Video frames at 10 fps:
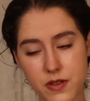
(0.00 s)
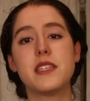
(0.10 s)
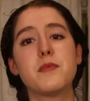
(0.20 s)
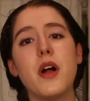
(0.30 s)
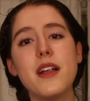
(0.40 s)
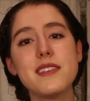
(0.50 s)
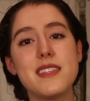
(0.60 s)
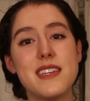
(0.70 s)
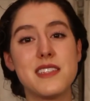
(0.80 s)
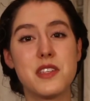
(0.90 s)
This product
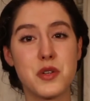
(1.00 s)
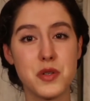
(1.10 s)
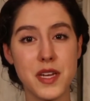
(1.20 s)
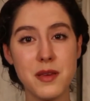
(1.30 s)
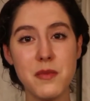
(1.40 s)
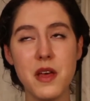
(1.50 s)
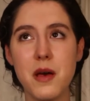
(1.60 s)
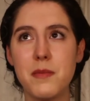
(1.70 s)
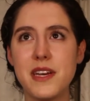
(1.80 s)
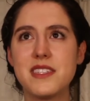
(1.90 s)
says it's a cream,
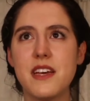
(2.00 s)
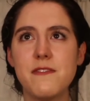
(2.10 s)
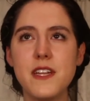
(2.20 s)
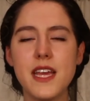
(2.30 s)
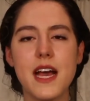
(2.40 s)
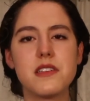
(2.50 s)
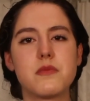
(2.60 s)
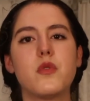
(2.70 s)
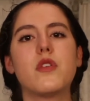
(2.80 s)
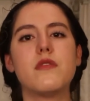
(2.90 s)
but it definitely has
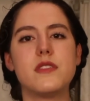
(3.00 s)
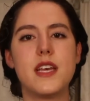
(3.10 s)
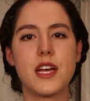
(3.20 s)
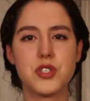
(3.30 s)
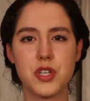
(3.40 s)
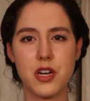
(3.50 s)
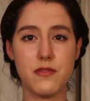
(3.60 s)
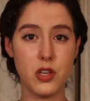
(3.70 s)
more of a texture of a